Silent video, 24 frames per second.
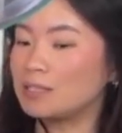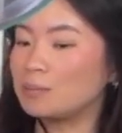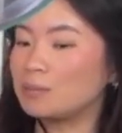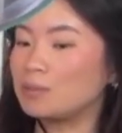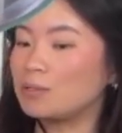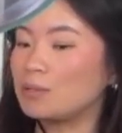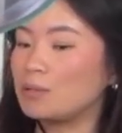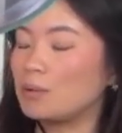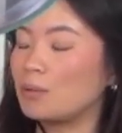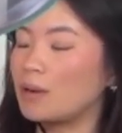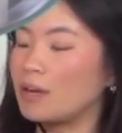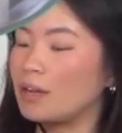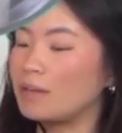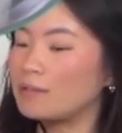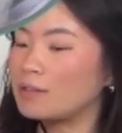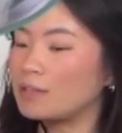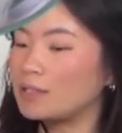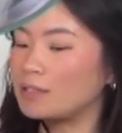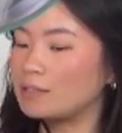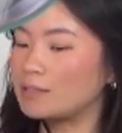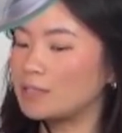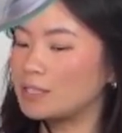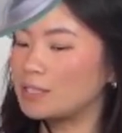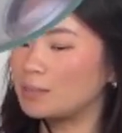but don't have a lot
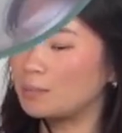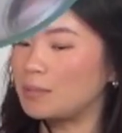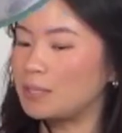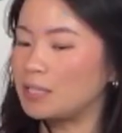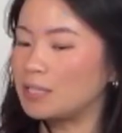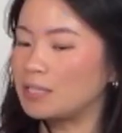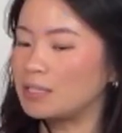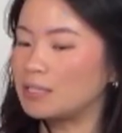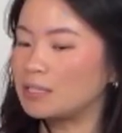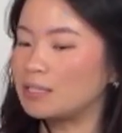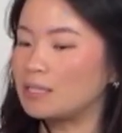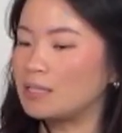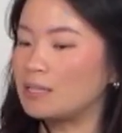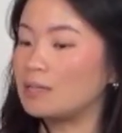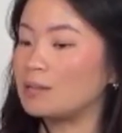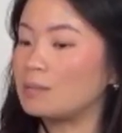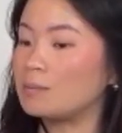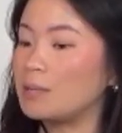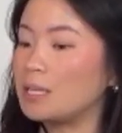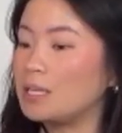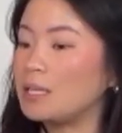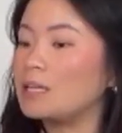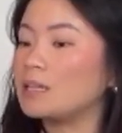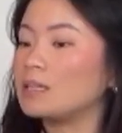of experience and they're
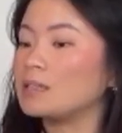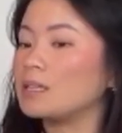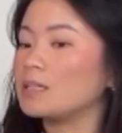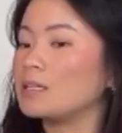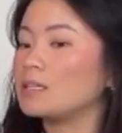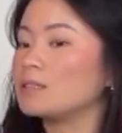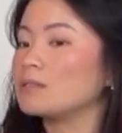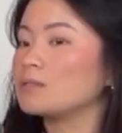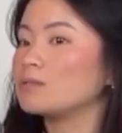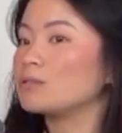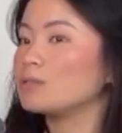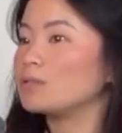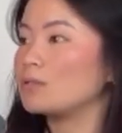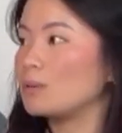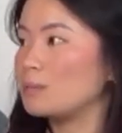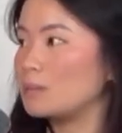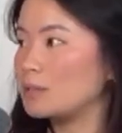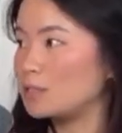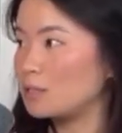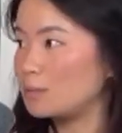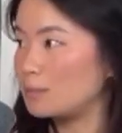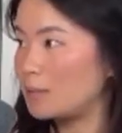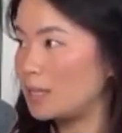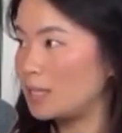making like so
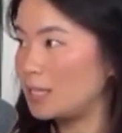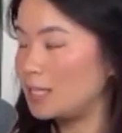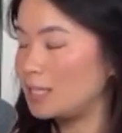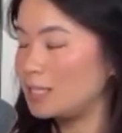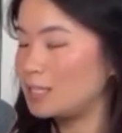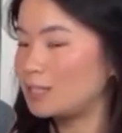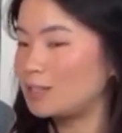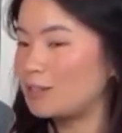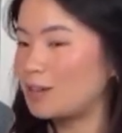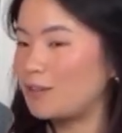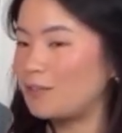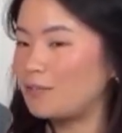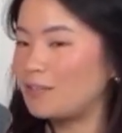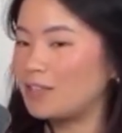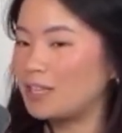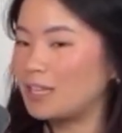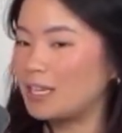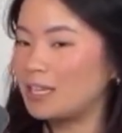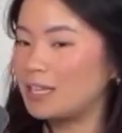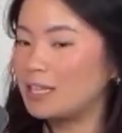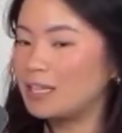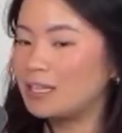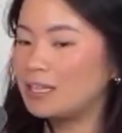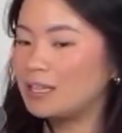much money. So I feel
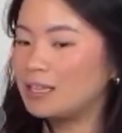like